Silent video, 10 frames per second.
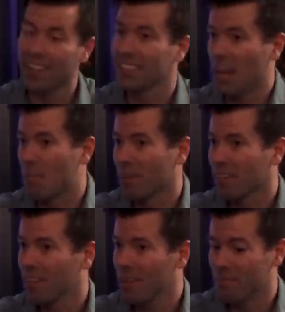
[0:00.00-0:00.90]
Escaping
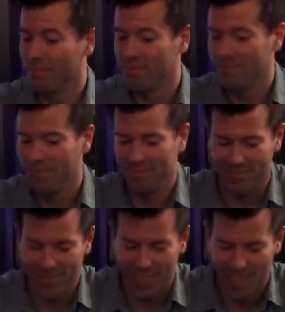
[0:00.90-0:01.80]
the club.
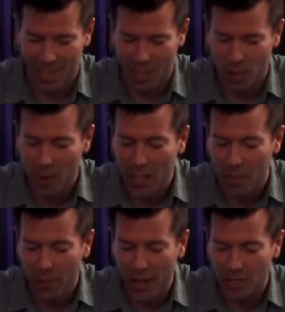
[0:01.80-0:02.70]
You make
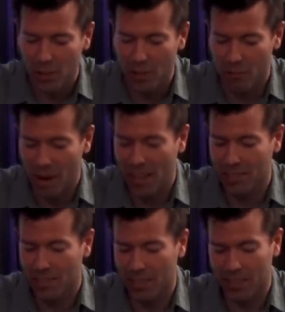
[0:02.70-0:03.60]
your way toward the
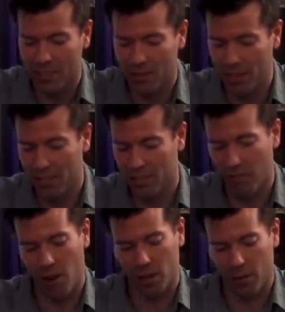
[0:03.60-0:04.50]
rain-slicked streets of
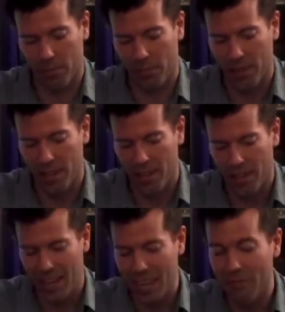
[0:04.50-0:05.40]
Arkham.
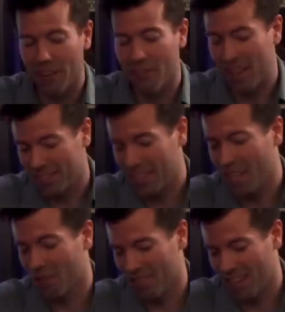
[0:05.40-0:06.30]
If an
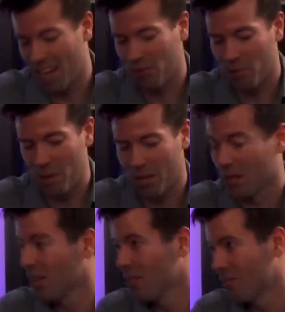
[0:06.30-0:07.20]
investigator resigned with Peter
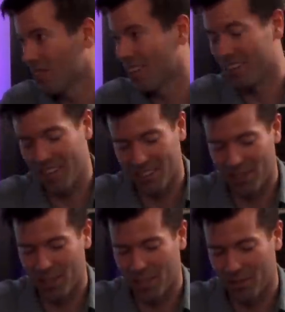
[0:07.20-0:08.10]
Clover under his or
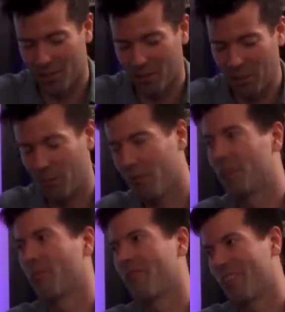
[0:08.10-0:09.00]
her control, we would
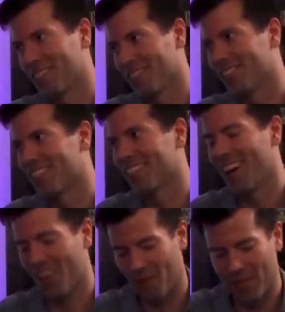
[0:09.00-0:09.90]
read 1 resolution.
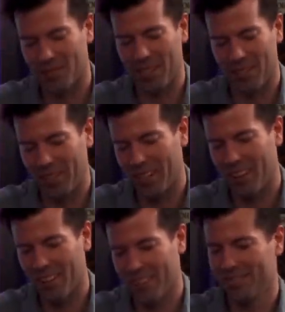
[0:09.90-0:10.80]
Otherwise, we're going to read
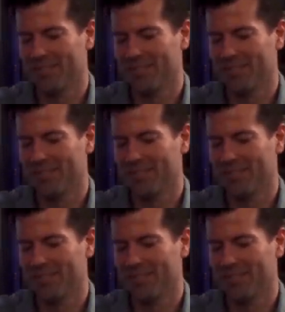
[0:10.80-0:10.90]
another.